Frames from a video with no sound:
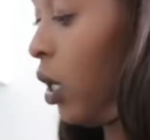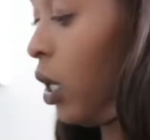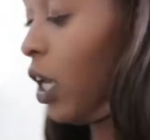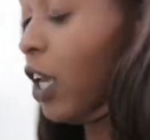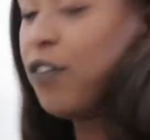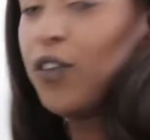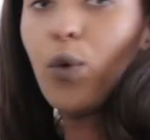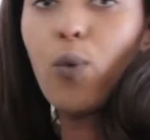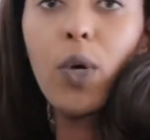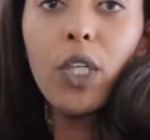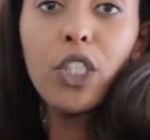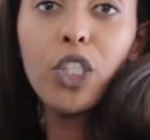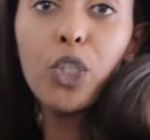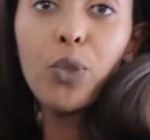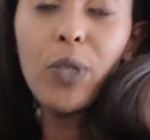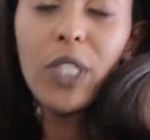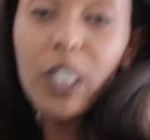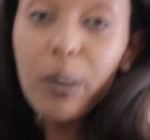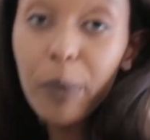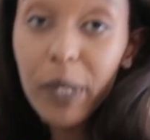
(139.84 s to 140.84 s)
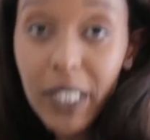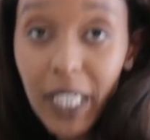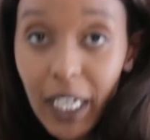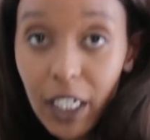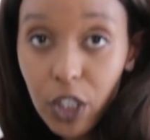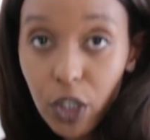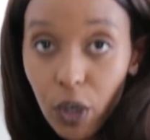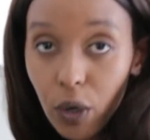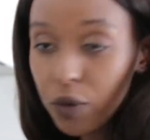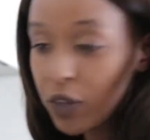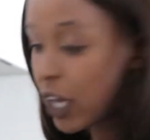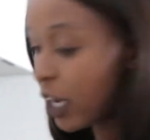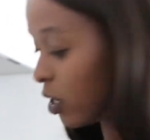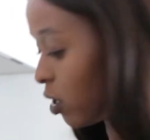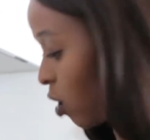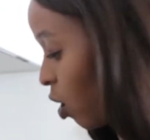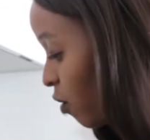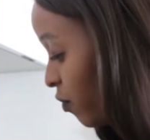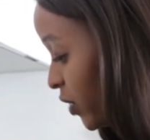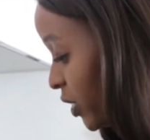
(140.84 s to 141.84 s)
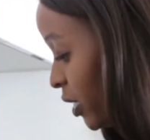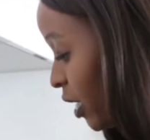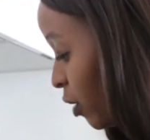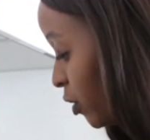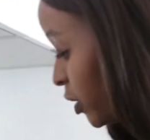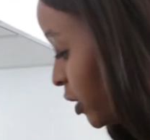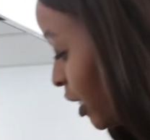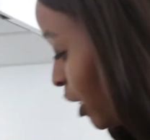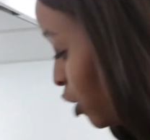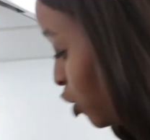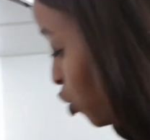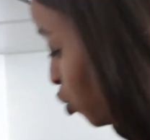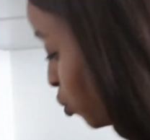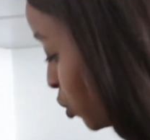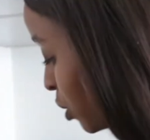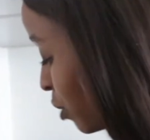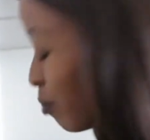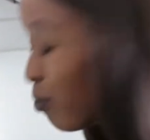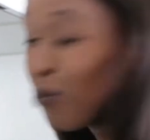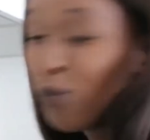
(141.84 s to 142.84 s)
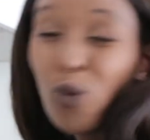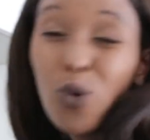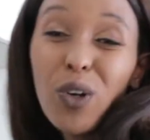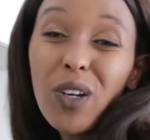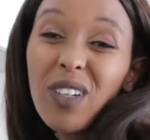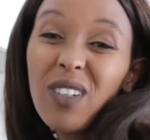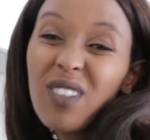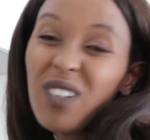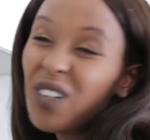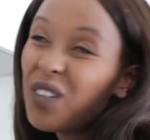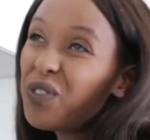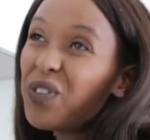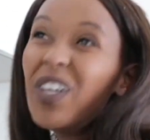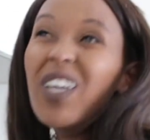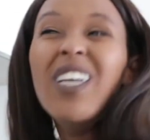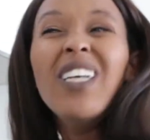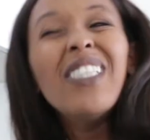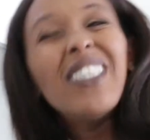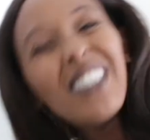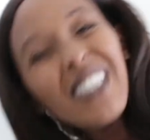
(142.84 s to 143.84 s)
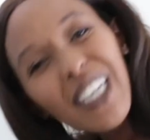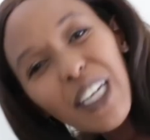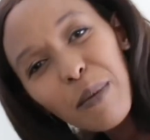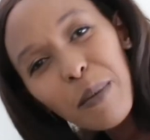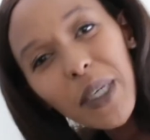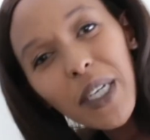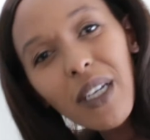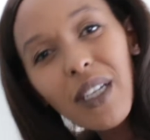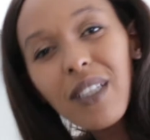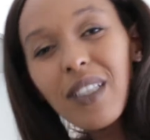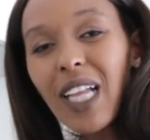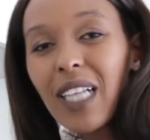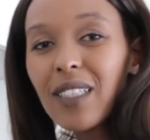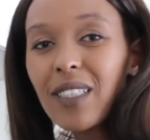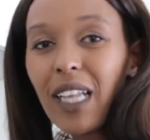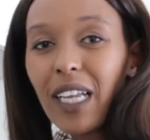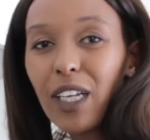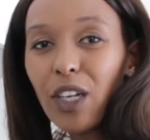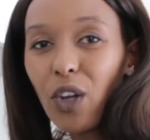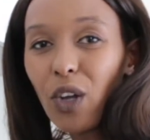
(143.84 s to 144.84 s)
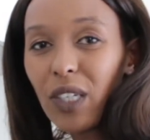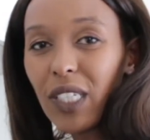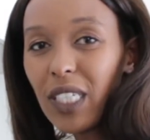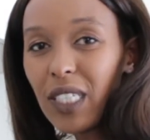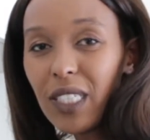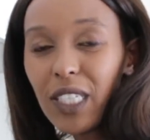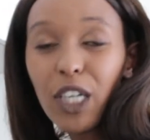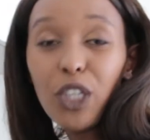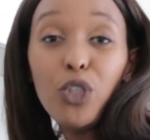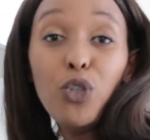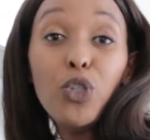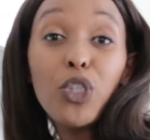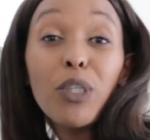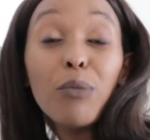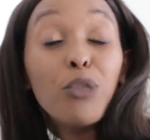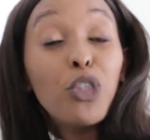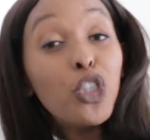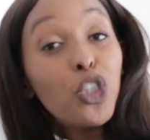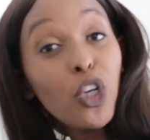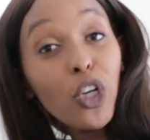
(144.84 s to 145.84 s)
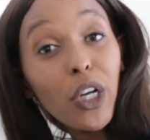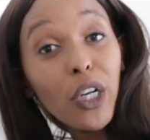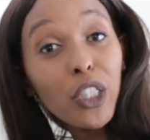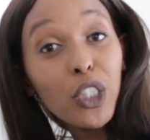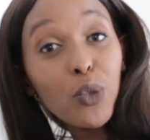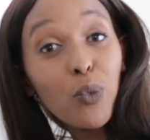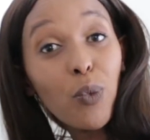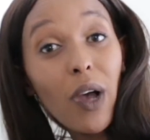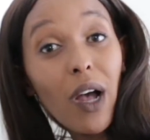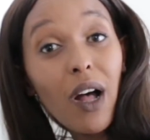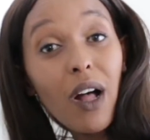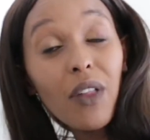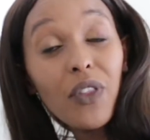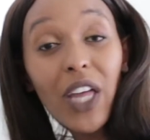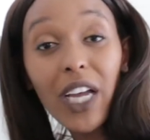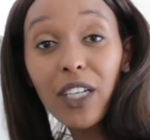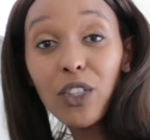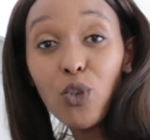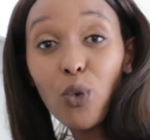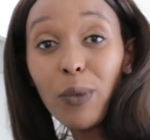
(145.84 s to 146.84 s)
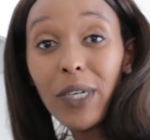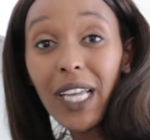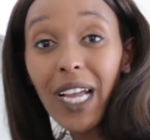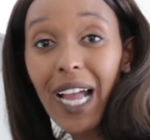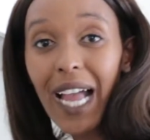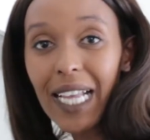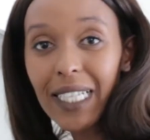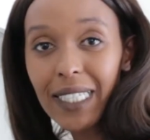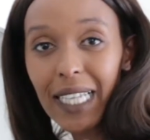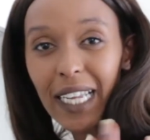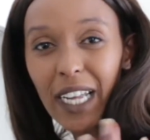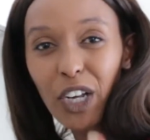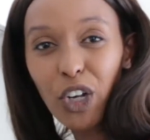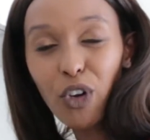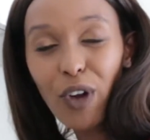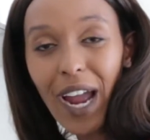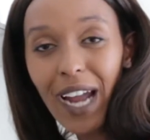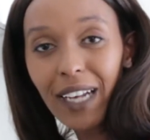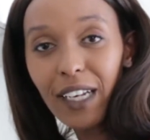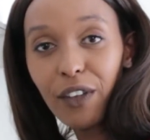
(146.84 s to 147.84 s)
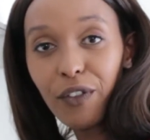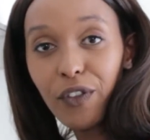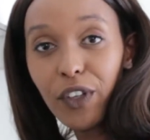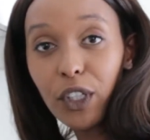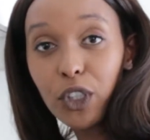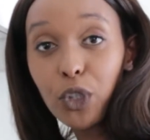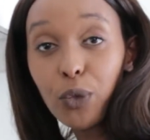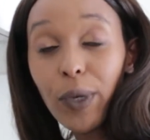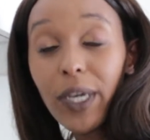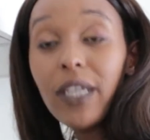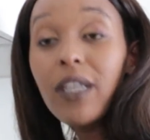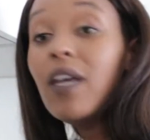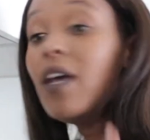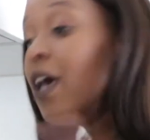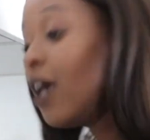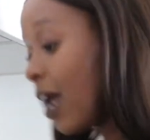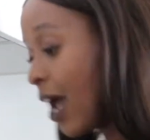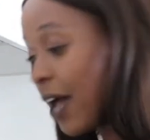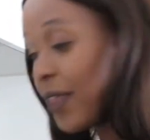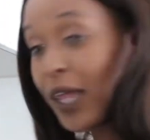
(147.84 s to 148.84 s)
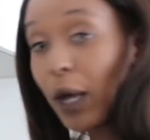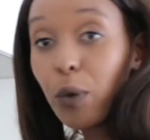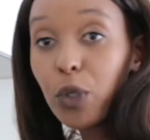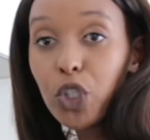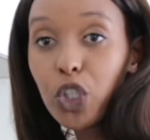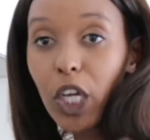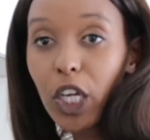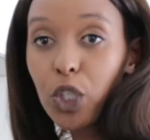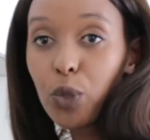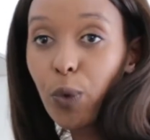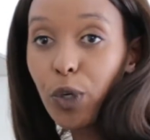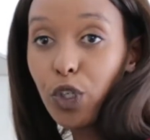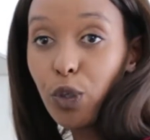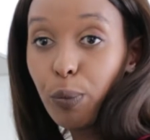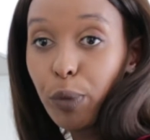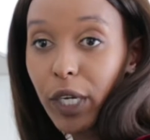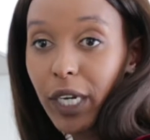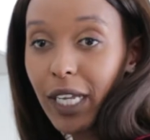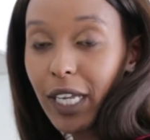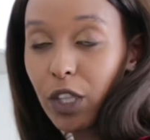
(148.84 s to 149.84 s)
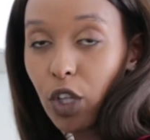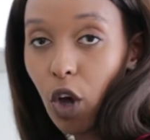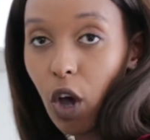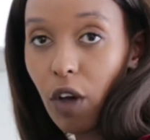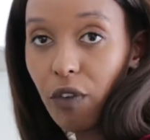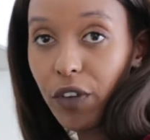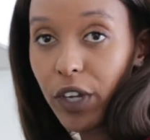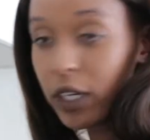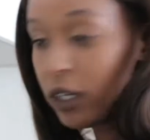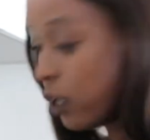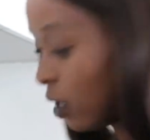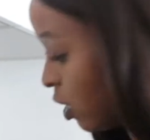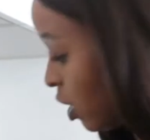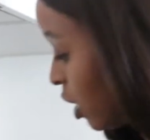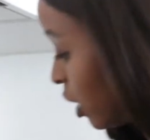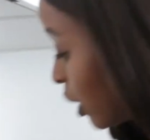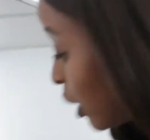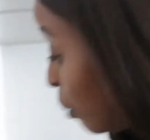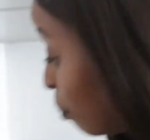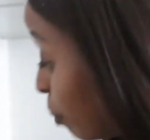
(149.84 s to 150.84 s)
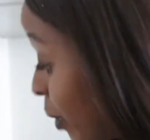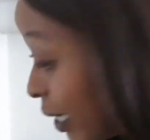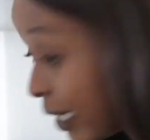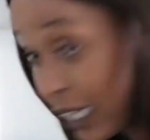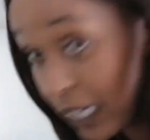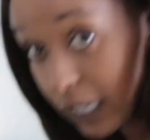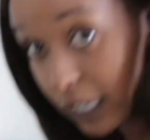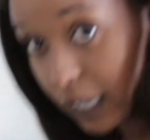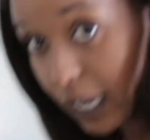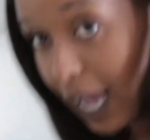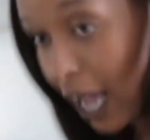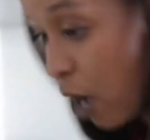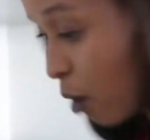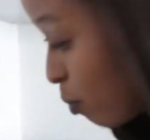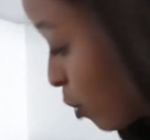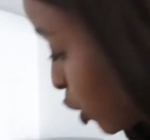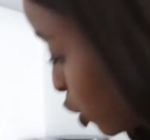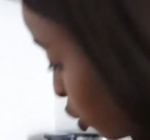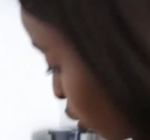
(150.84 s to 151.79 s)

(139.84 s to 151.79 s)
If you want a sweeter potato, then obviously I'd say use more of cinnamon. That's like a lot easier. Use some sugar as well. That normally adds like a cracking feel to it. And that will change when you put it in the oven completely how much